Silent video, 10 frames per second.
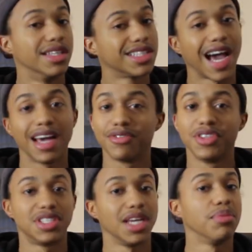It's kind
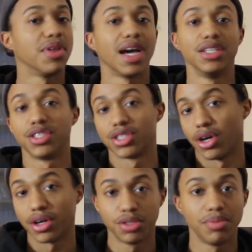of the same thing I just
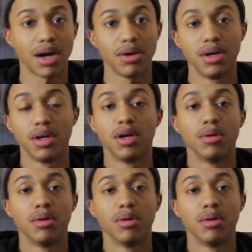talked about,